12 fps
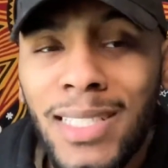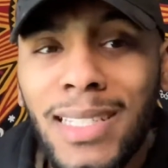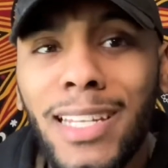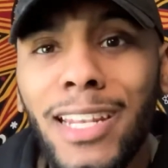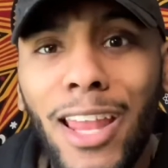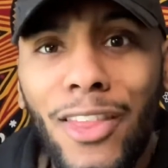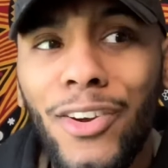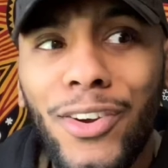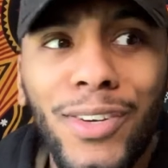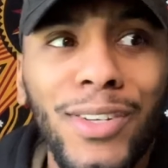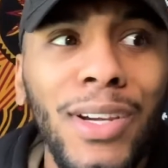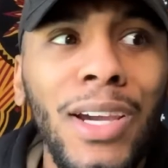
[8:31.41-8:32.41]
This is
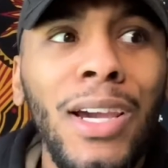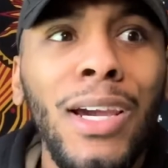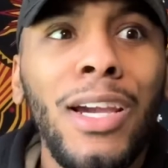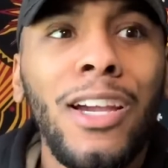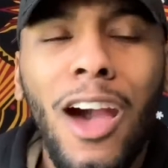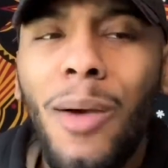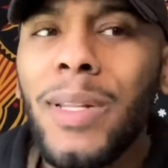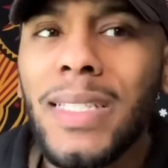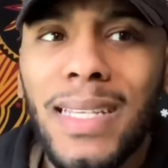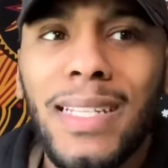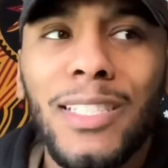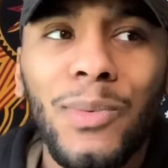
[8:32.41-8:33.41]
another common
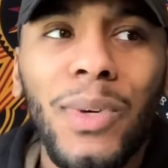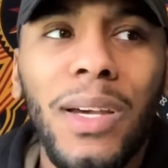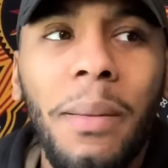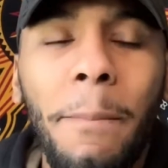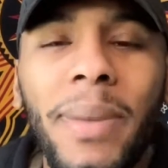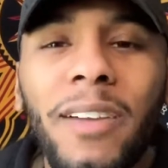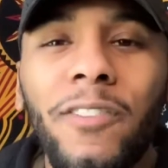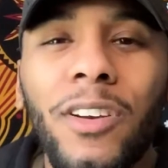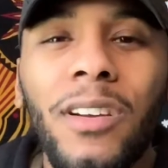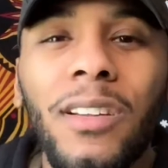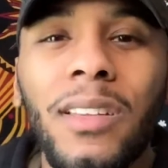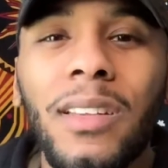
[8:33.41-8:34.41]
sense one, but
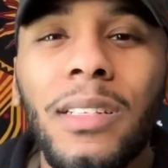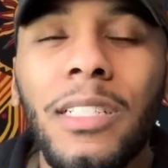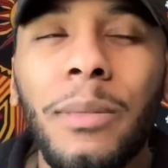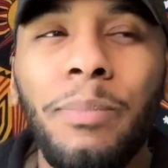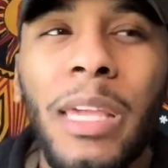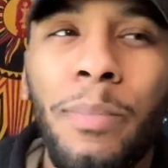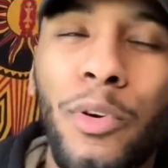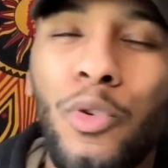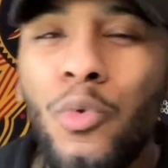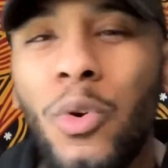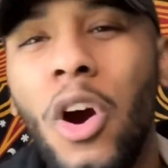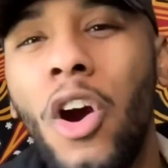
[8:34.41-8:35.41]
for people
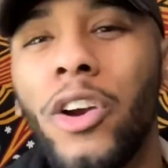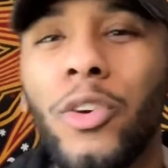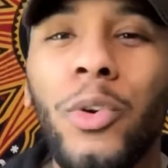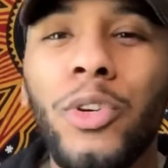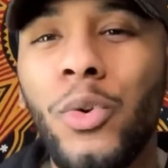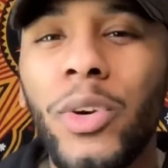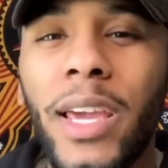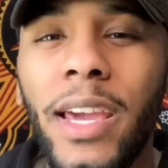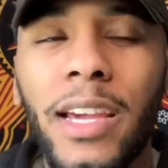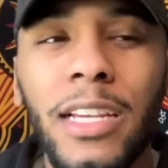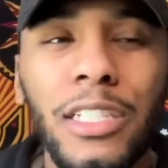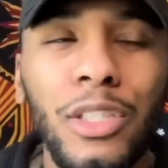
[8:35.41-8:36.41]
who aren't on
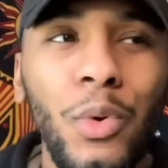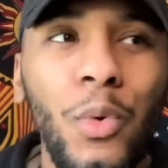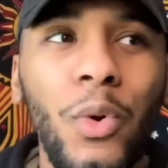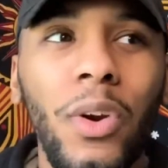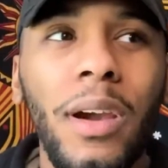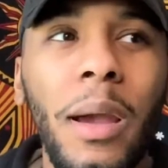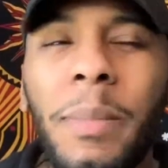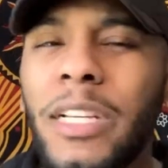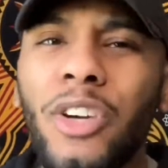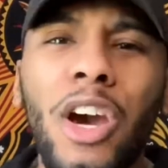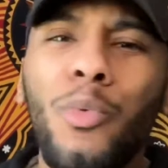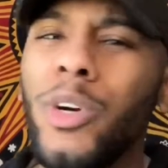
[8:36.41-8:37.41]
DoorDash, or I'm not
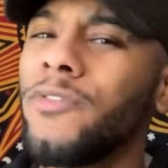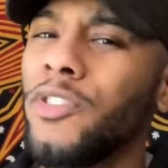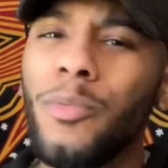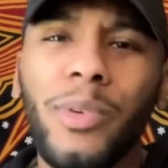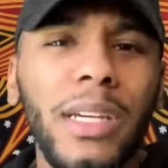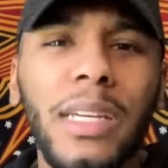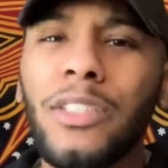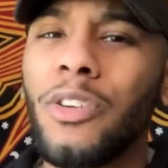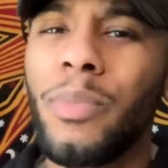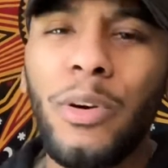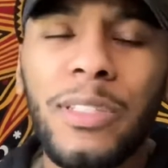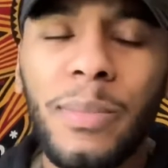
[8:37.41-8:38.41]
sure how it works for Uber Eats or
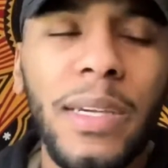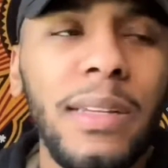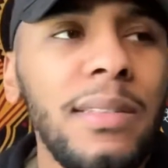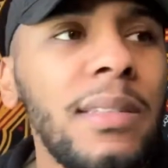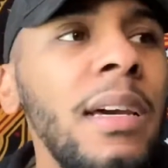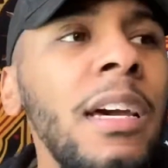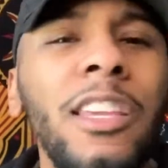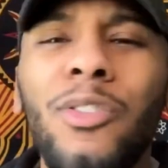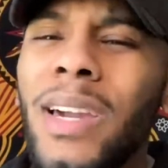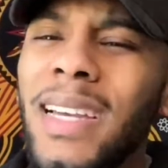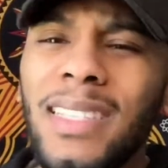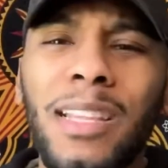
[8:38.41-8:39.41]
Postmates,
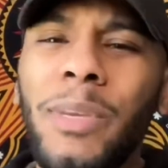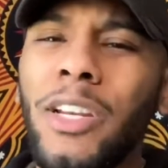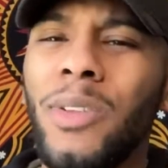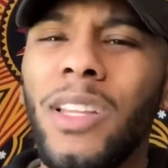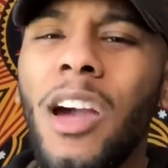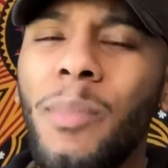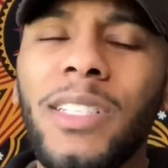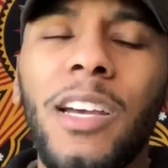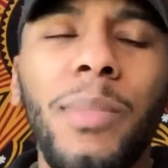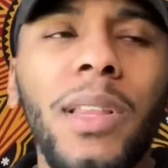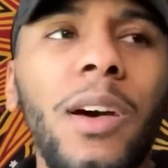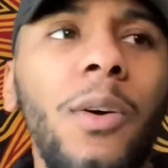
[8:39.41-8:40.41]
you guys can let me know in the comments
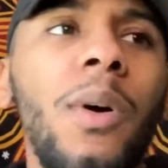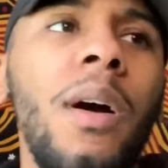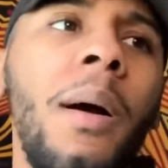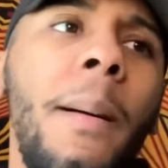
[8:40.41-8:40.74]
down below.